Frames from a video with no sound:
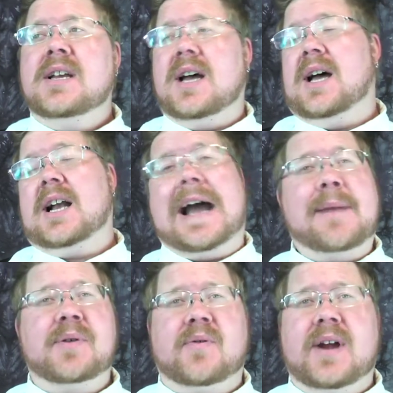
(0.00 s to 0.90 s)

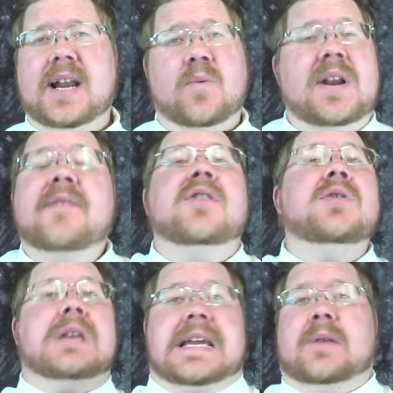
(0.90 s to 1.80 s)
copywriting, whatever
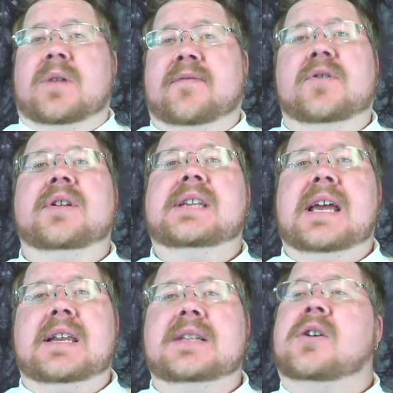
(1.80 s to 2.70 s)
you need, whatever your
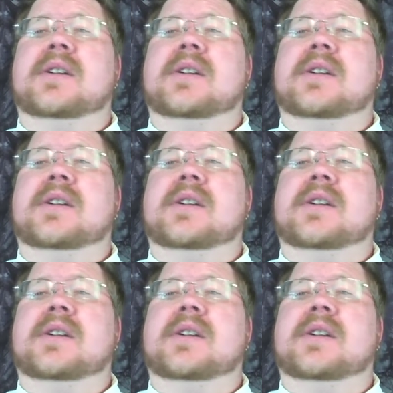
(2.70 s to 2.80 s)
design needs are.